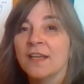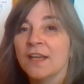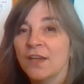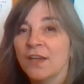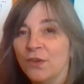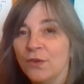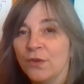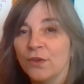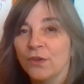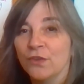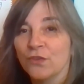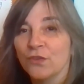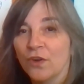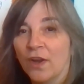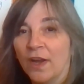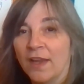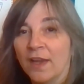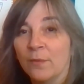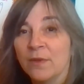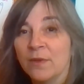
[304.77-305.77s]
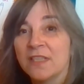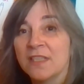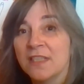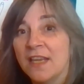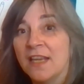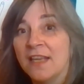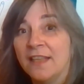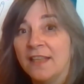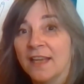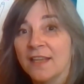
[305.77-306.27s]
you can try it with
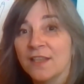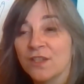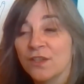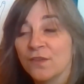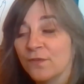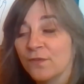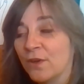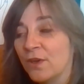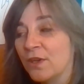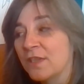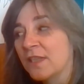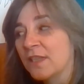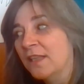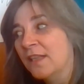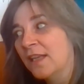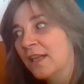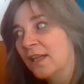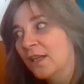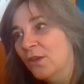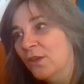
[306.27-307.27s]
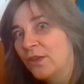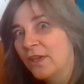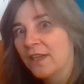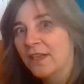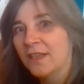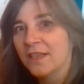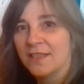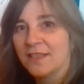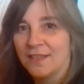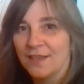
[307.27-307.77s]
seeing the answer first and then looking
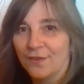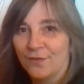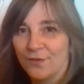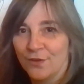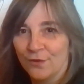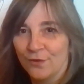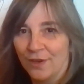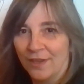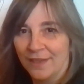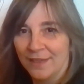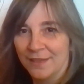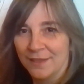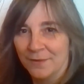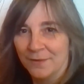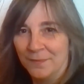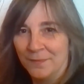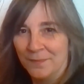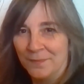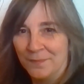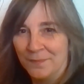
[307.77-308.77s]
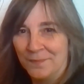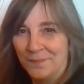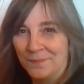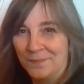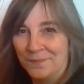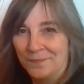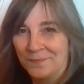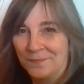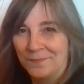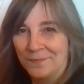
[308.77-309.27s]
to see if you're right.
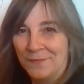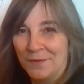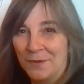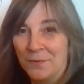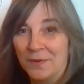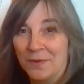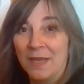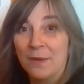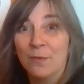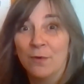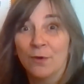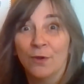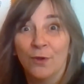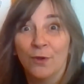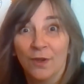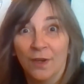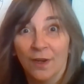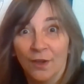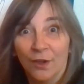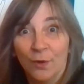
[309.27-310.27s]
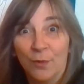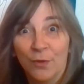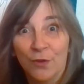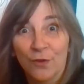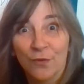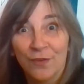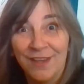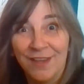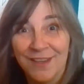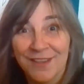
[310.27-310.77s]
Okay, well, good luck with your
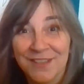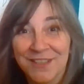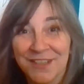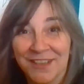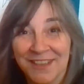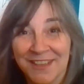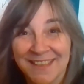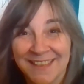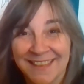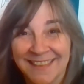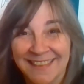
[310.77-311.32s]
finger chart.